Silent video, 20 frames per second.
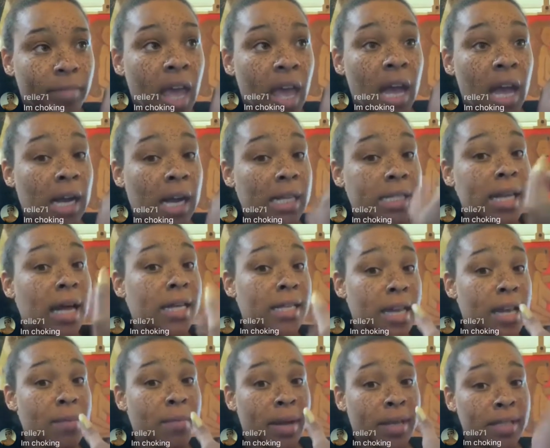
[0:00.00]
Because I
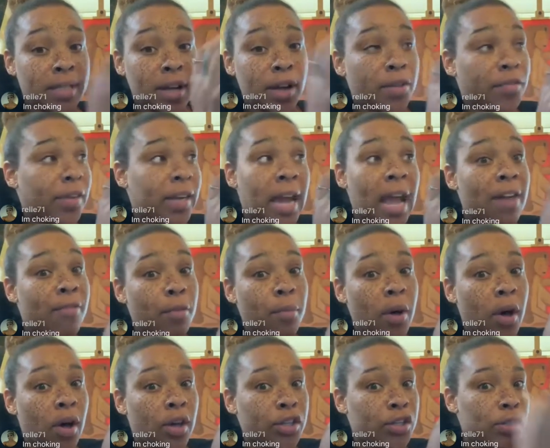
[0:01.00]
date myself and I have a
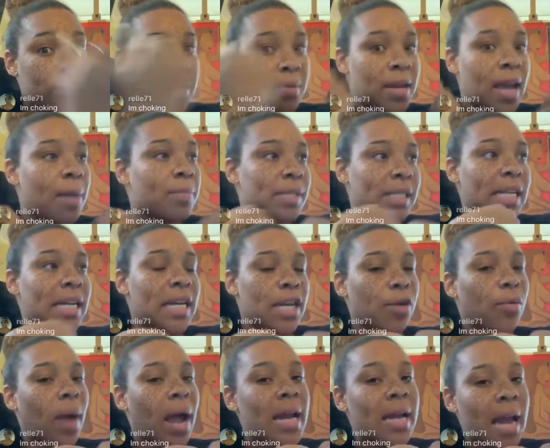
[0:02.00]
ball. You see me? I'm sitting here
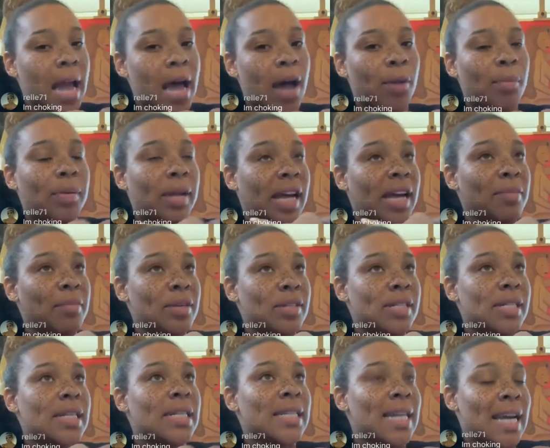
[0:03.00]
right now playing
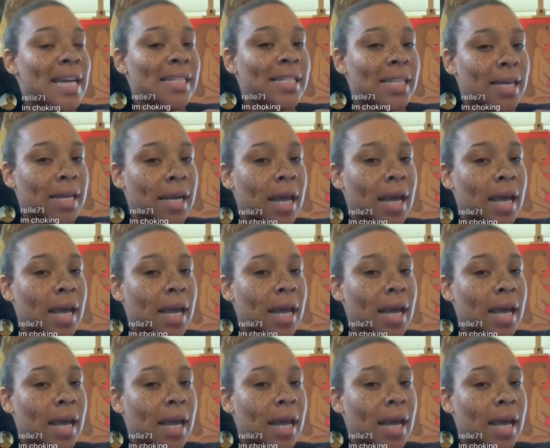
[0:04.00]
music, dancing.